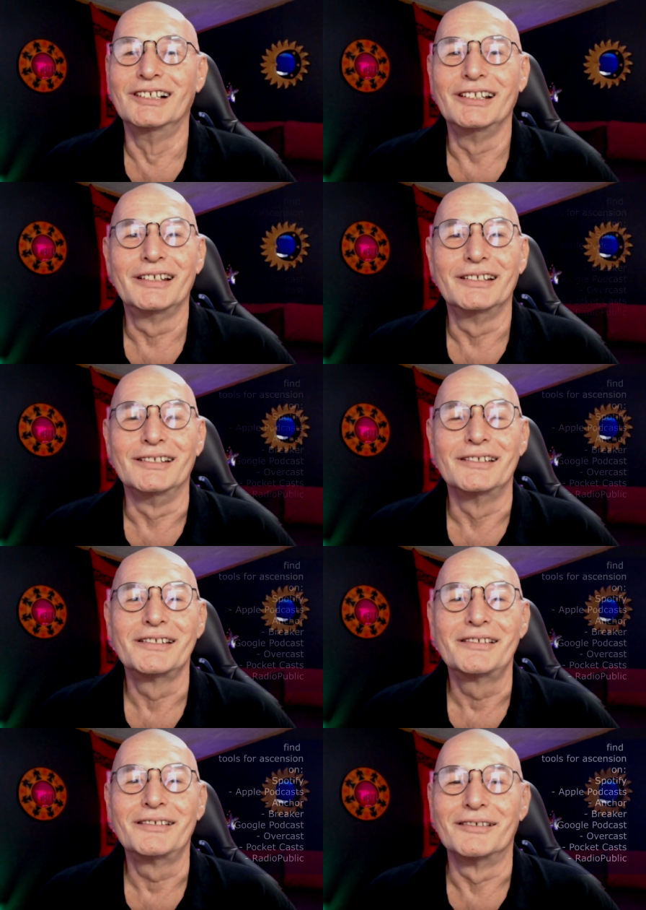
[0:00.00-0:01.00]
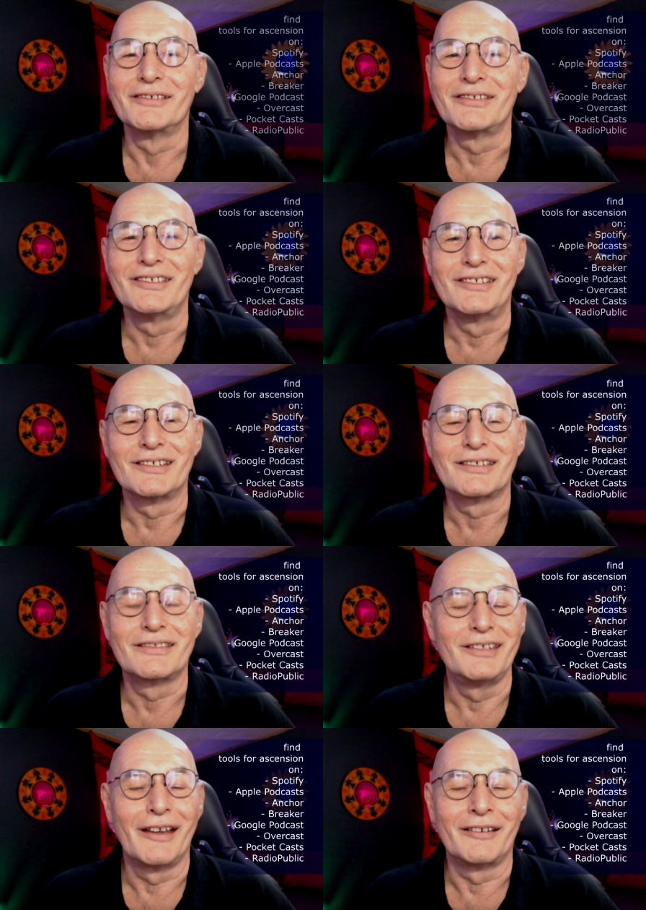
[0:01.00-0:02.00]
And, you know, you just,
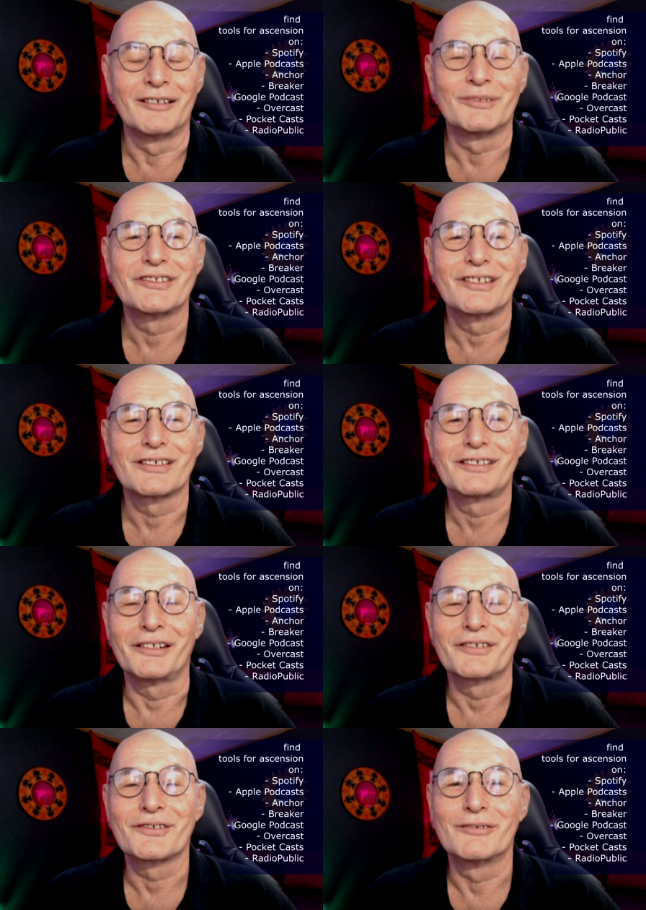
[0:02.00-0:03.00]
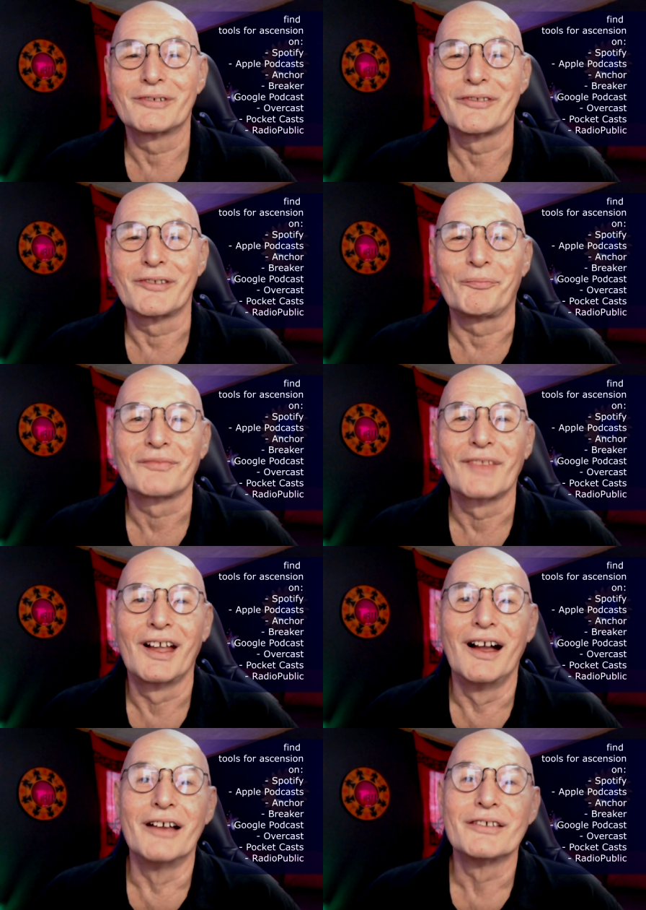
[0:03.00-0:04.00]
the animal just takes over then.
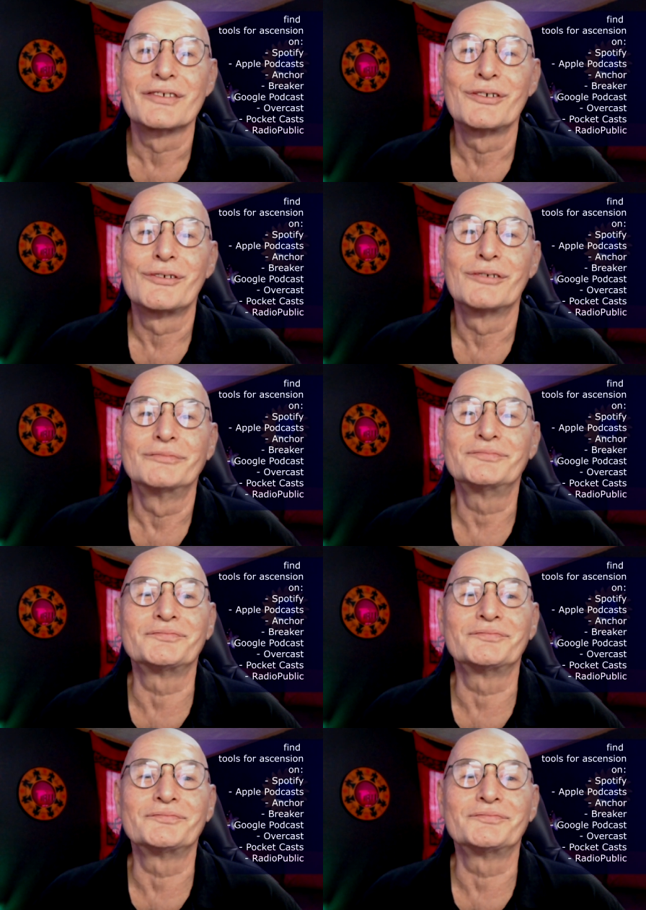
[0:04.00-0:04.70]
So